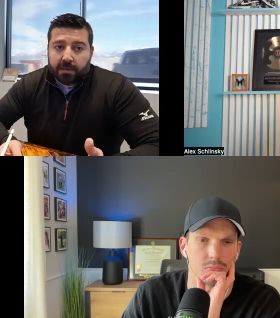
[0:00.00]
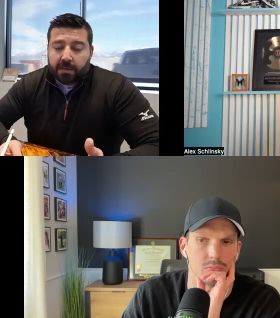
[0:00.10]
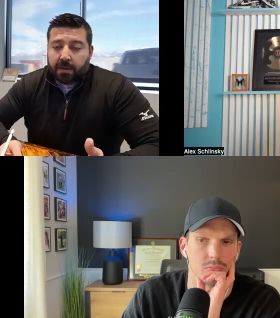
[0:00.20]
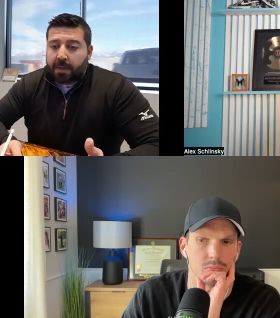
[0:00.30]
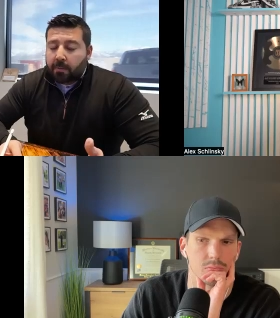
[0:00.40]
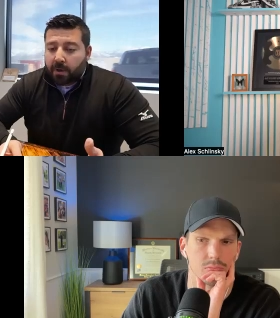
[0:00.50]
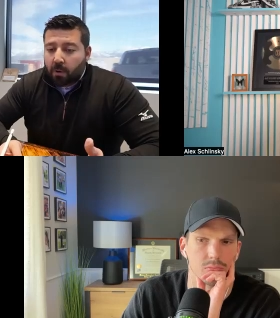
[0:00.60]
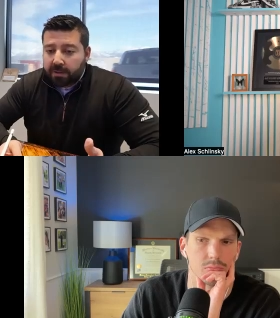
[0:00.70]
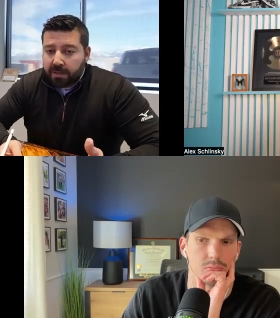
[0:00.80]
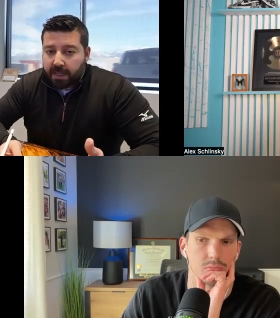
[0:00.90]
Speaker 1: you know, that would
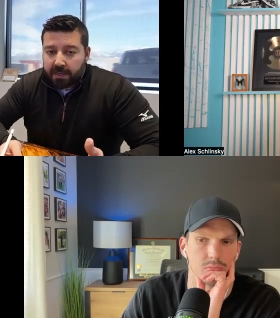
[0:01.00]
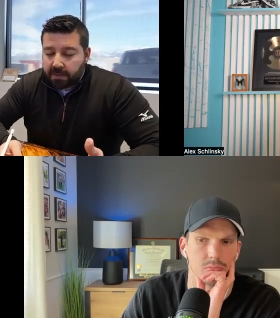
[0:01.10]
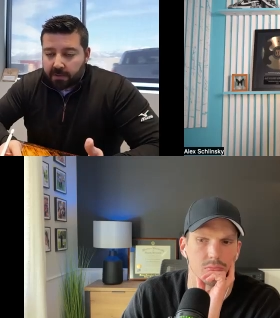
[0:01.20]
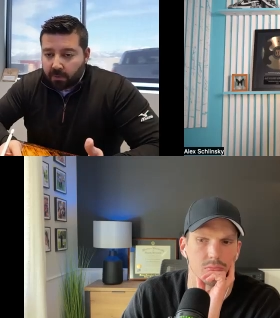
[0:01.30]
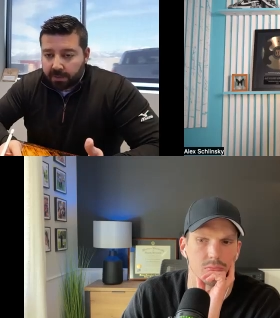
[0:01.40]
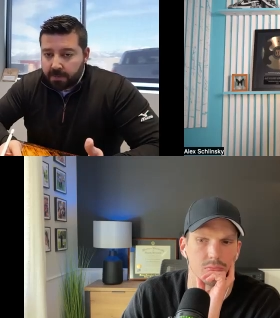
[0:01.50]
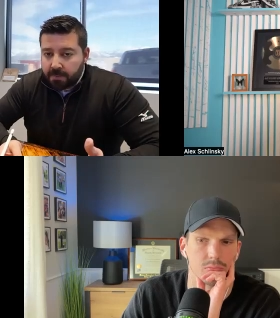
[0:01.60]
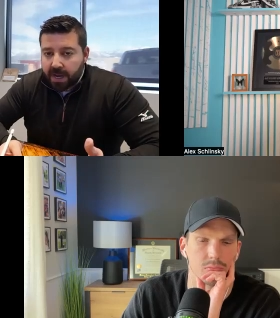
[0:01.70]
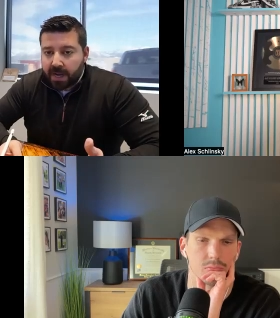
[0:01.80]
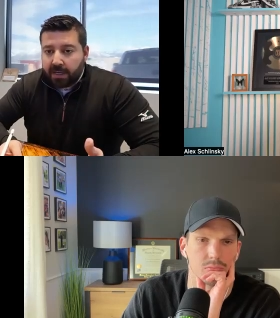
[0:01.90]
hold anything holding
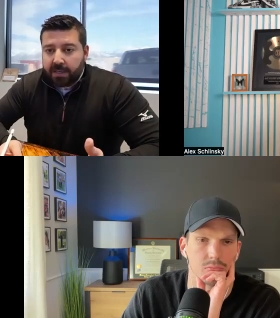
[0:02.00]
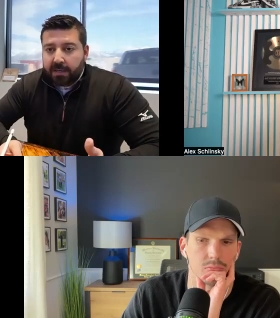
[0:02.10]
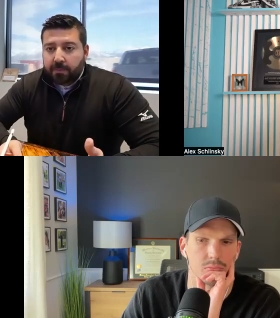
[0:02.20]
them back?